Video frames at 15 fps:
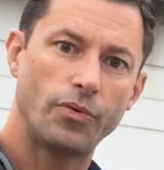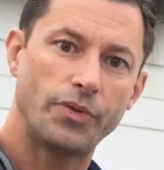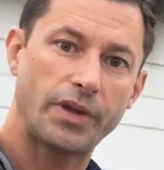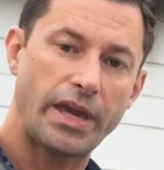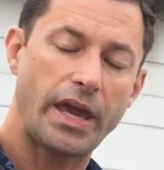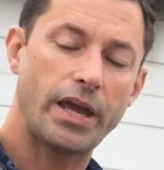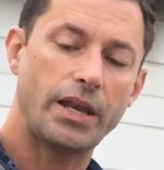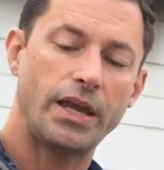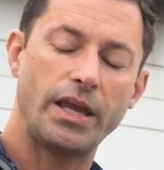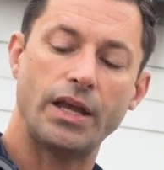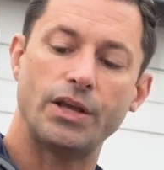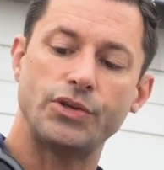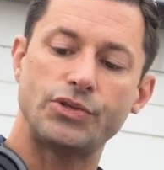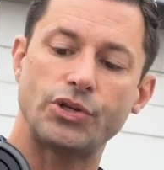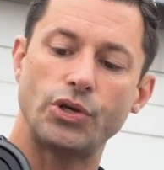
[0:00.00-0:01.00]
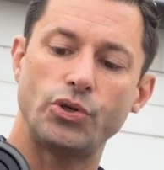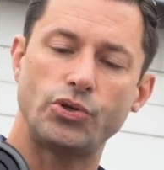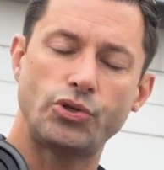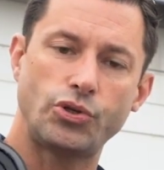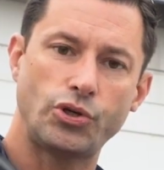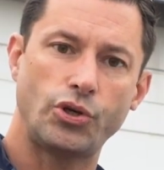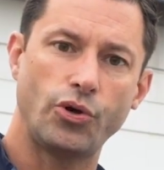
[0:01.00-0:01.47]
The kit is
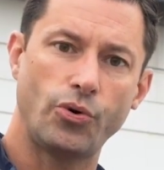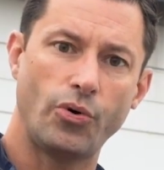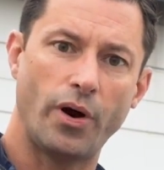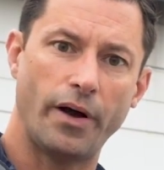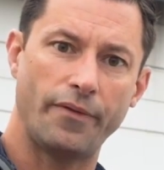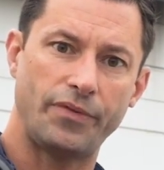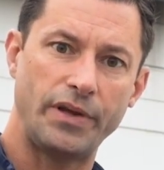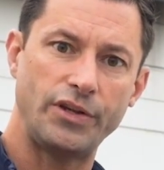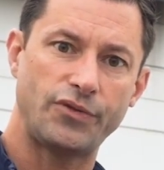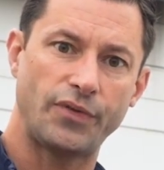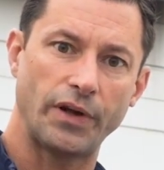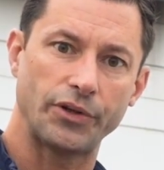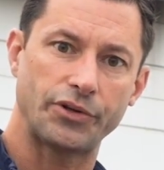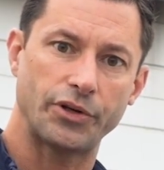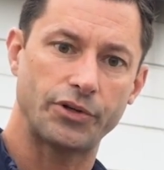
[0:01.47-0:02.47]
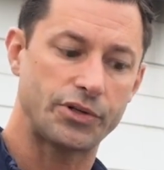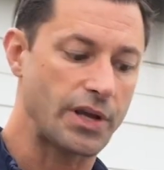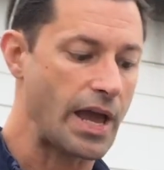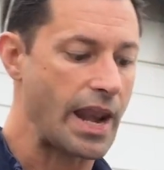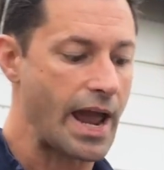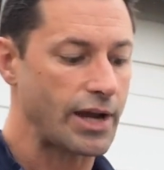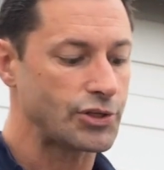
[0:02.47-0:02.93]
2 of these filters,
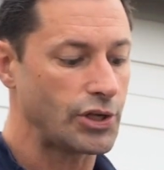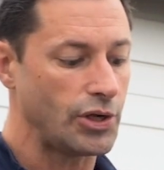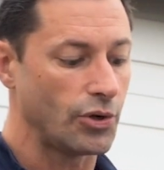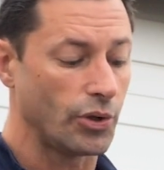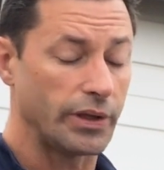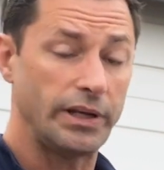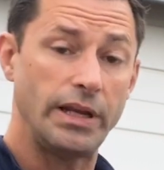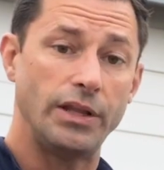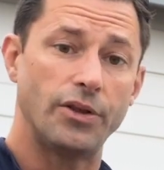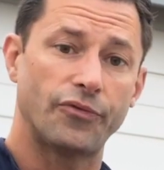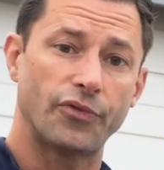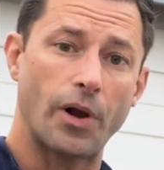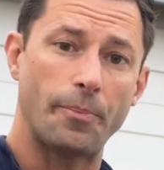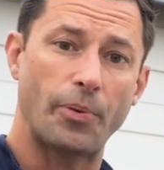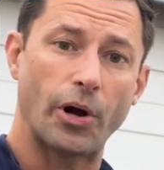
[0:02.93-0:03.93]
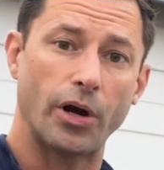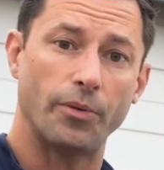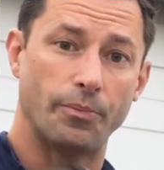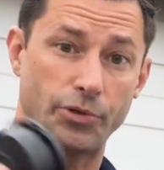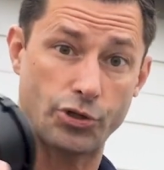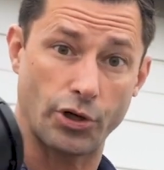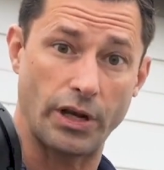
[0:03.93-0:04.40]
and actually you only need the front part,
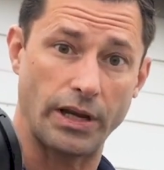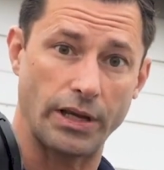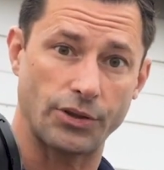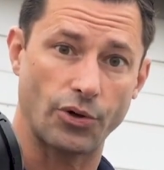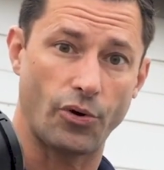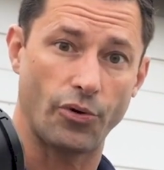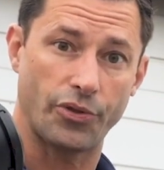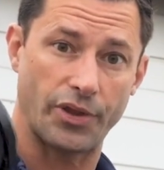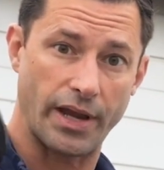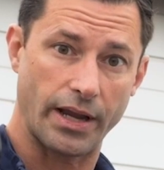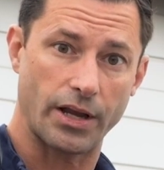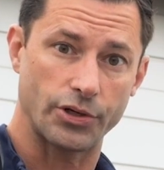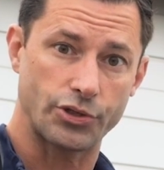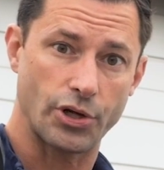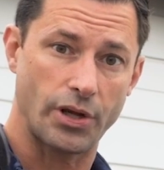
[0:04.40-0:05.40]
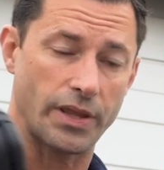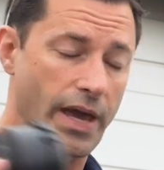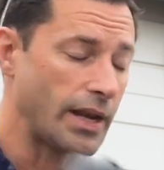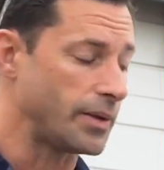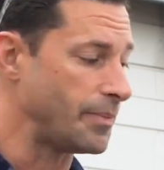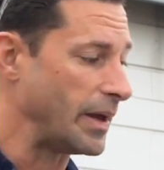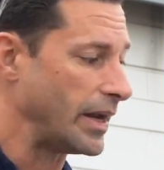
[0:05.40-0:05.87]
but you're going to get the whole thing. I'll show you
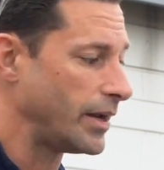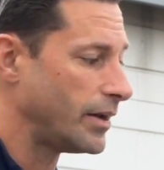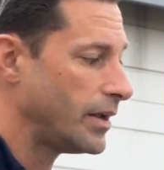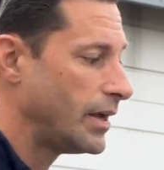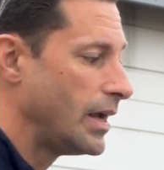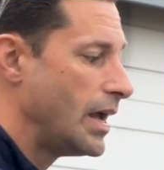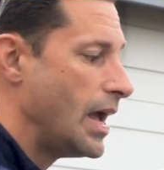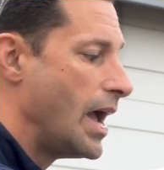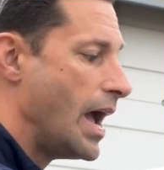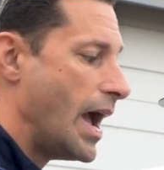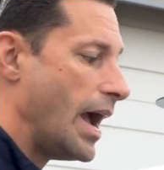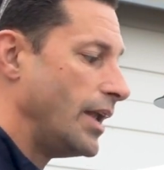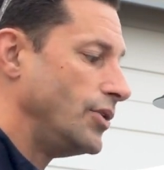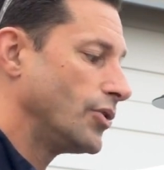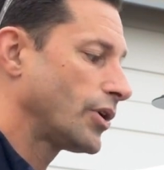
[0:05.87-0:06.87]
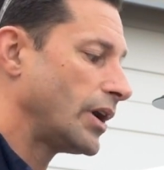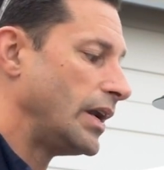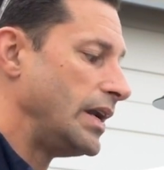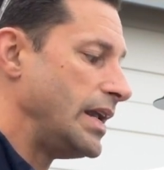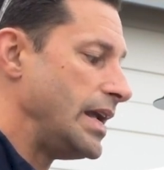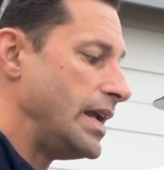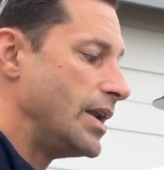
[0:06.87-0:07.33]
that in a minute. And you're going
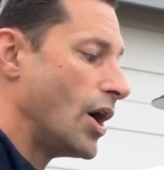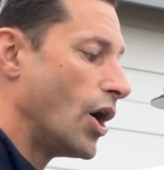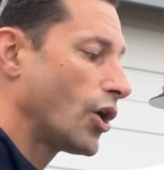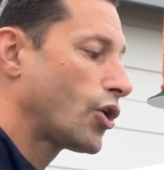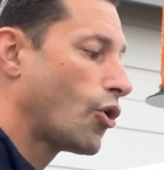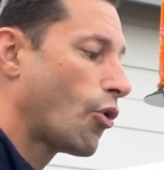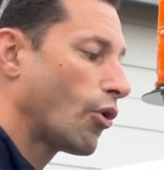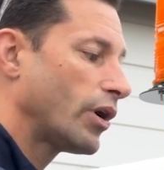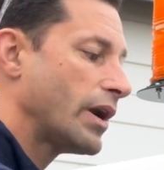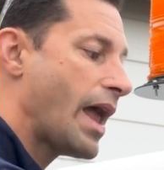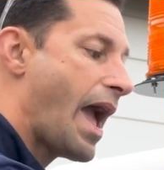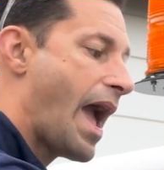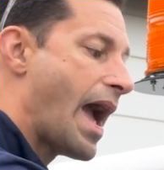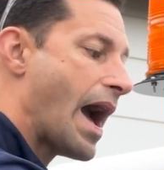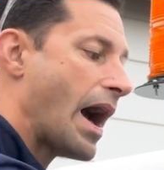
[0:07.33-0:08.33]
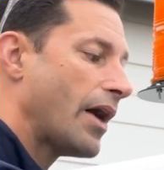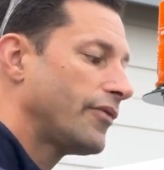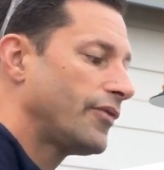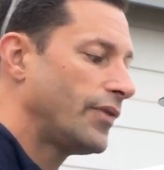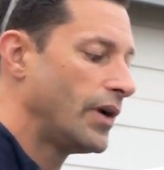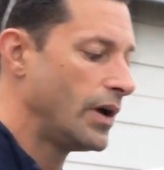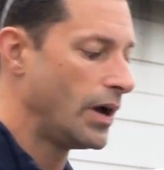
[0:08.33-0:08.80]
to need 1.5 quarts
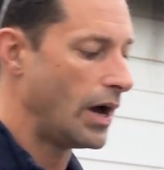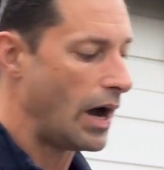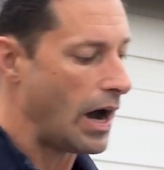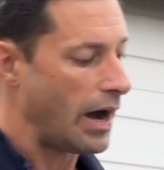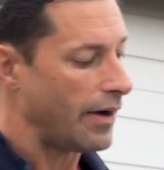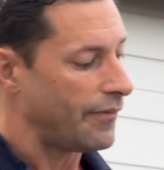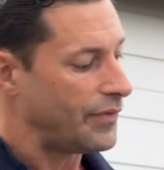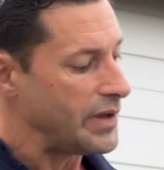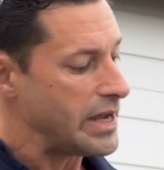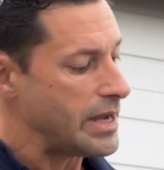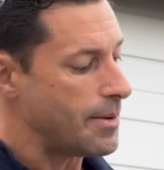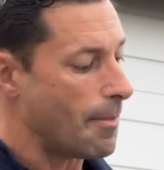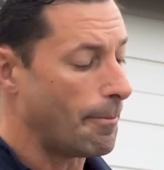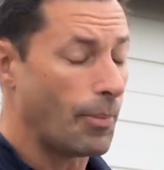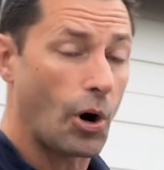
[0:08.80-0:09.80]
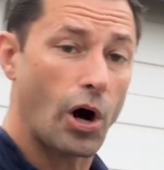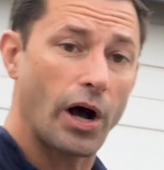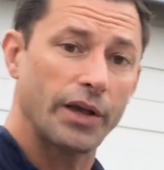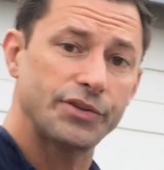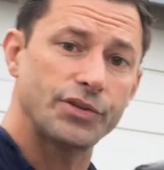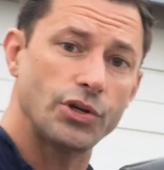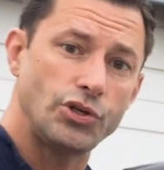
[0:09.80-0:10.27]
of the
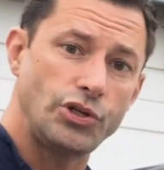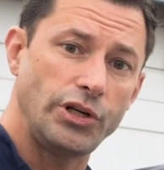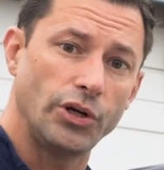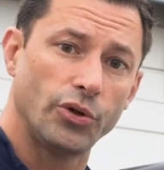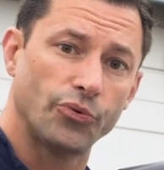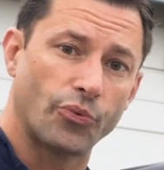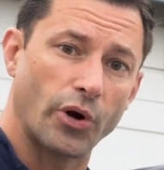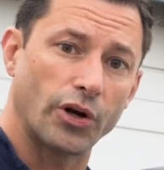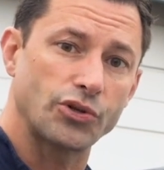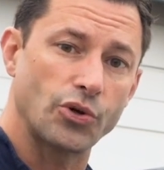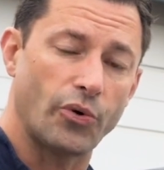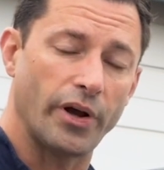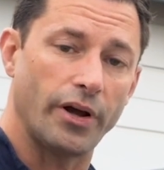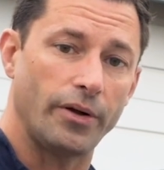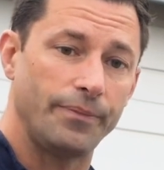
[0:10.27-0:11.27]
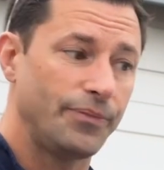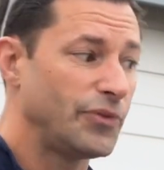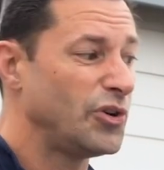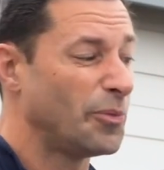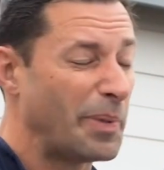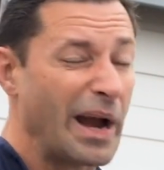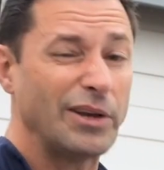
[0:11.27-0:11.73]
Boss Shield Works oil.
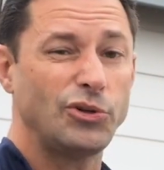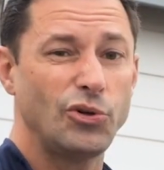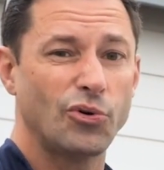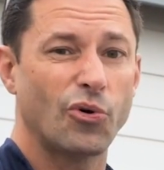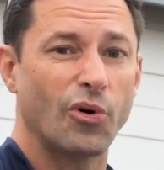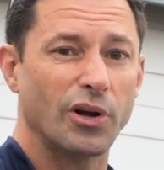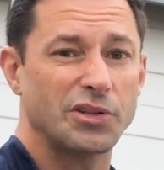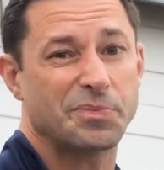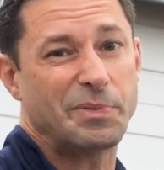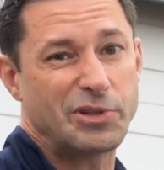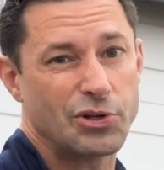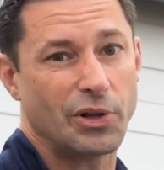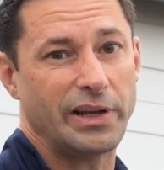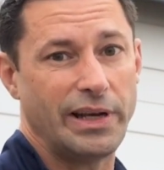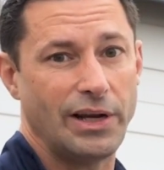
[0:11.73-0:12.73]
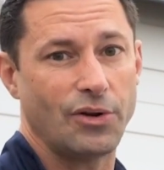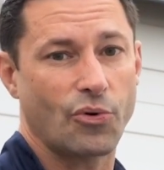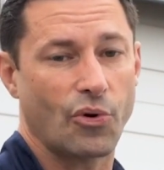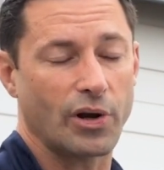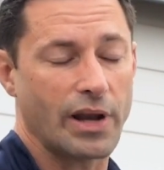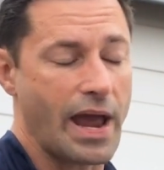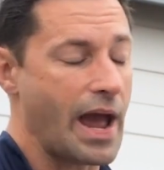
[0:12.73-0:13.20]
You'll buy 2 quarts, but you only need 1.5
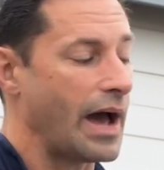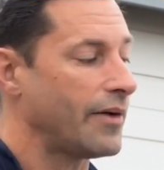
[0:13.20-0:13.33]
quarts.